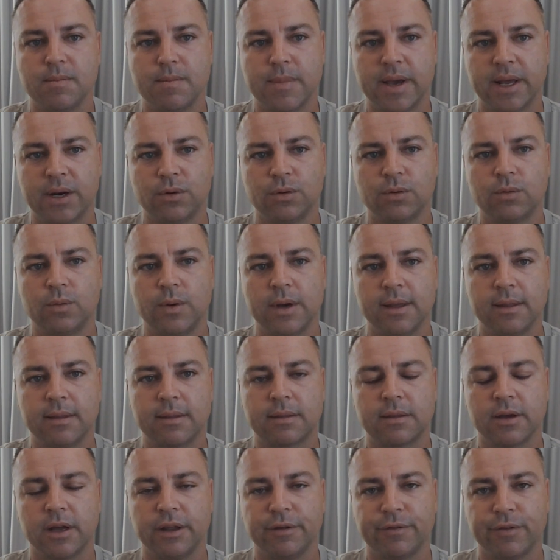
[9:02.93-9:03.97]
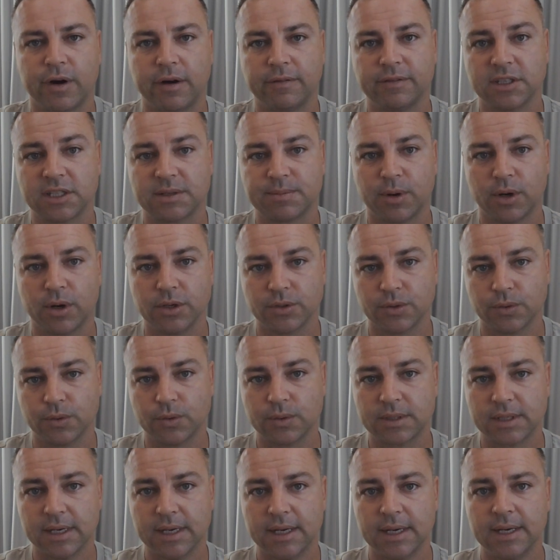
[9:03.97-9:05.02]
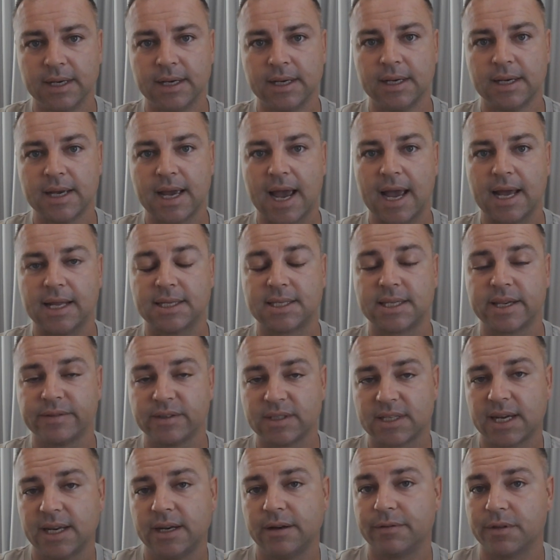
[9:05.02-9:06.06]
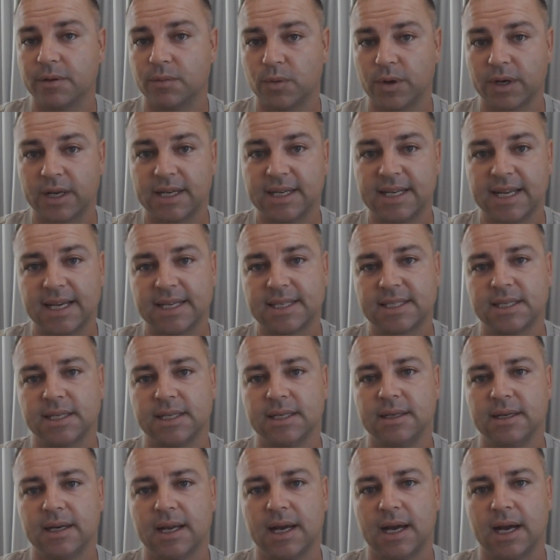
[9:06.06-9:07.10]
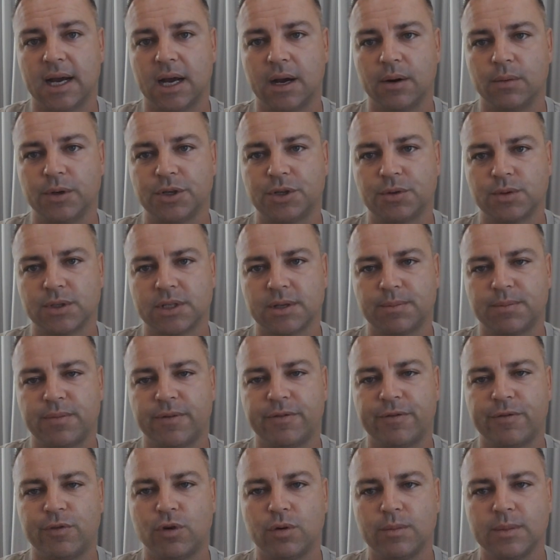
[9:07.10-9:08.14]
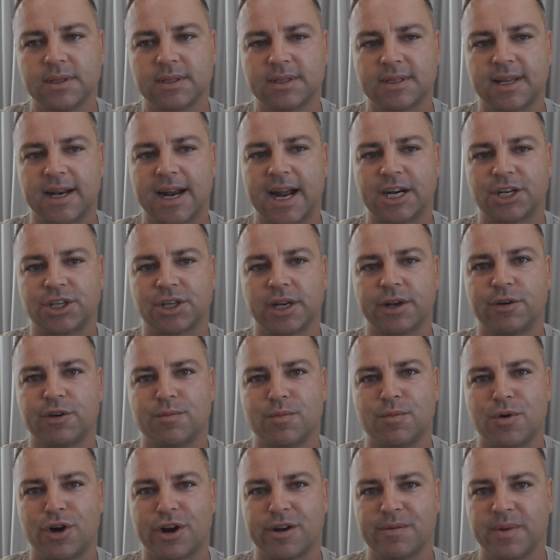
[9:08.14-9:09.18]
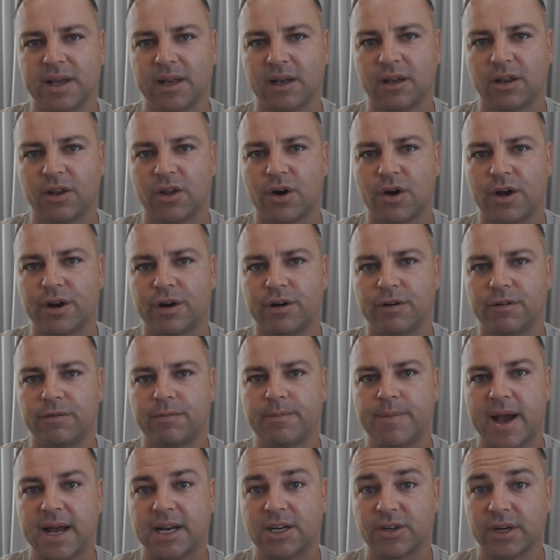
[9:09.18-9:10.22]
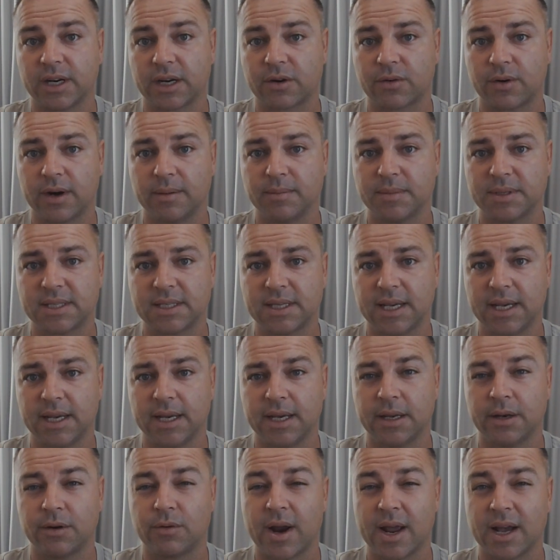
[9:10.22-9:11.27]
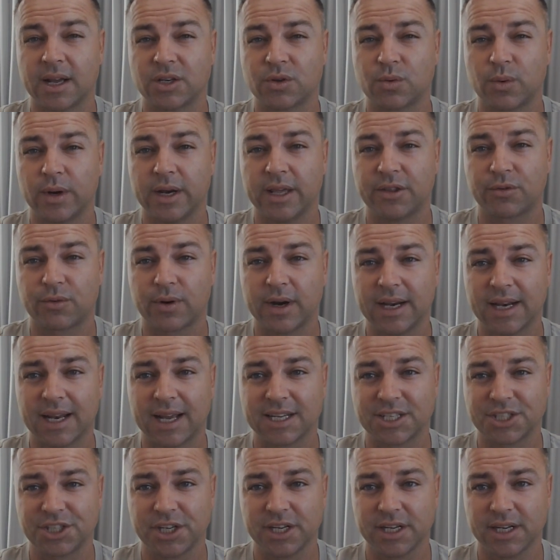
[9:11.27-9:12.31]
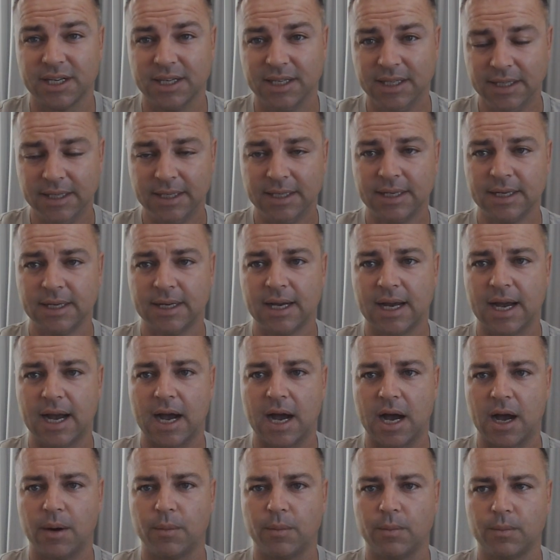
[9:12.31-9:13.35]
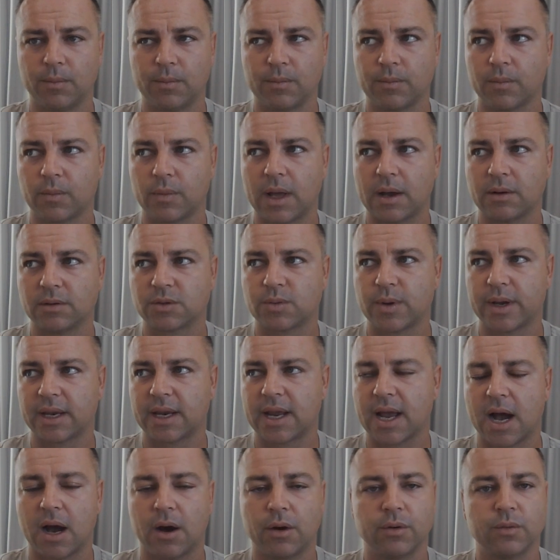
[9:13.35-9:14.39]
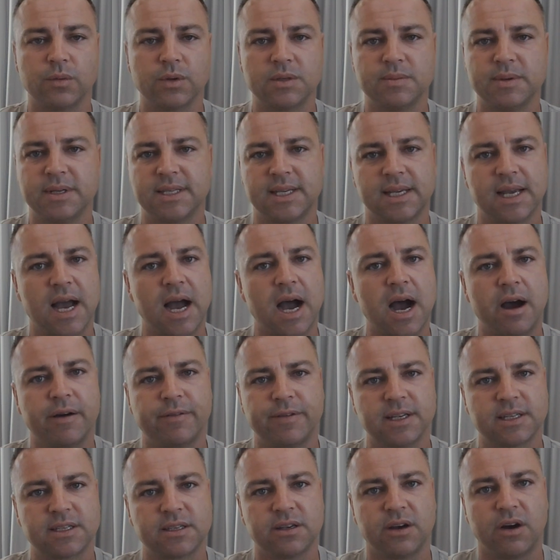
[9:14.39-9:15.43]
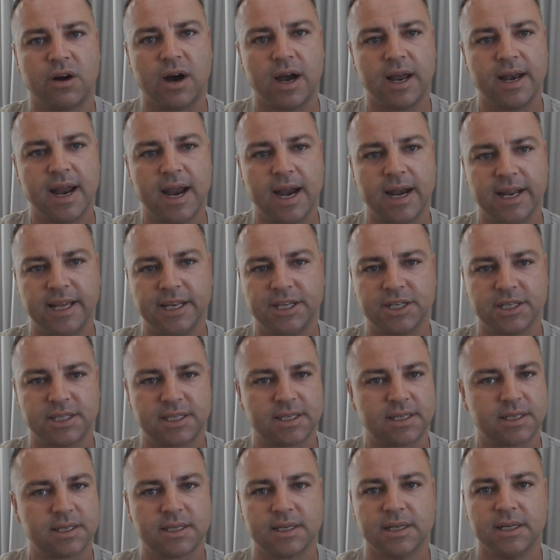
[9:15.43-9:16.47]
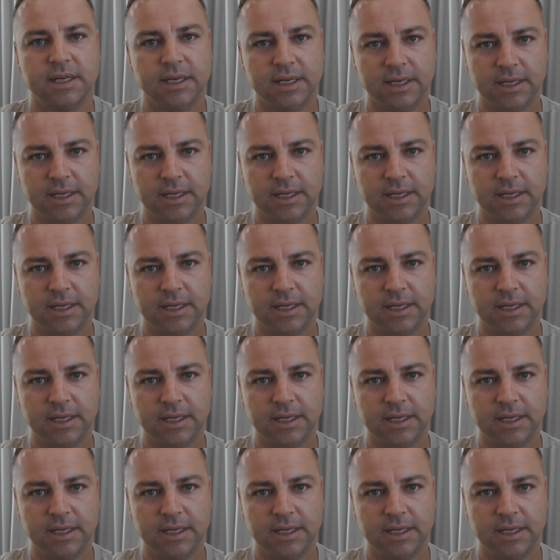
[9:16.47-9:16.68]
medal with 35 disposals and 17 of them were contested, which was a performance that actually reminded me a lot of Patrick Cripps in round 23 last year. That was when Carlton was missing half their side and he just